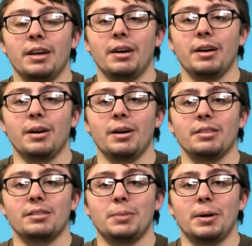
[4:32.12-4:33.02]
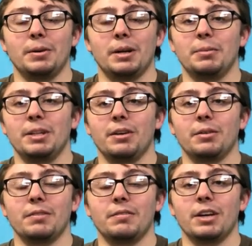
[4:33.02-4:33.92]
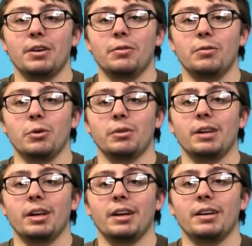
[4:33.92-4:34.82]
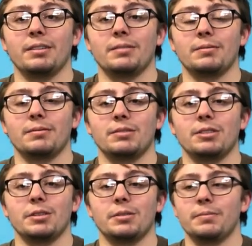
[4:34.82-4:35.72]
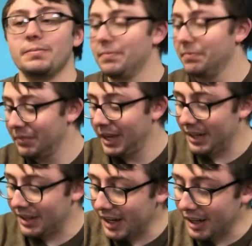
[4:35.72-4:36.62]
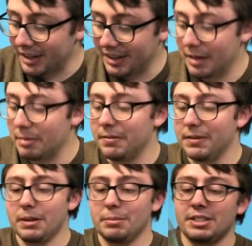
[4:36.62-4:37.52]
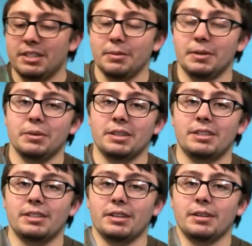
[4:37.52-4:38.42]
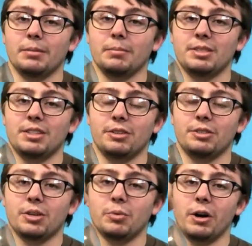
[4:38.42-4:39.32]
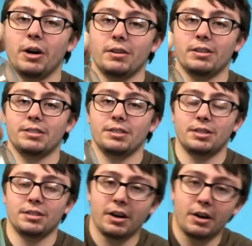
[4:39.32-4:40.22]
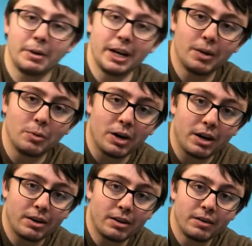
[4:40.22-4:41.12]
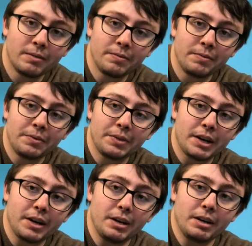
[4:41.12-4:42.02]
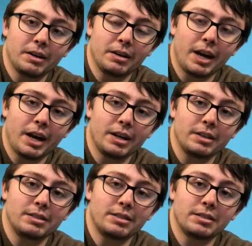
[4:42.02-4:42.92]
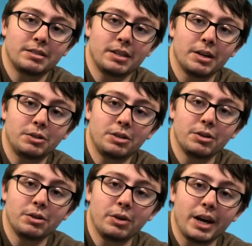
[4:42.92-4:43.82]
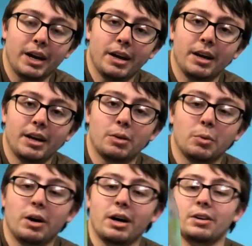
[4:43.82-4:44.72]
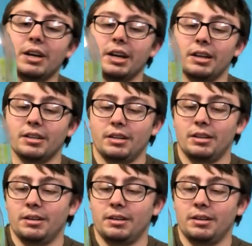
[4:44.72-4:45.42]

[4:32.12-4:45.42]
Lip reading: This is probably gonna be the only video for today. So yeah, I'm gonna fill up my stomach with some seltzer water. This is just carbonated water. Has CO2 and water in it.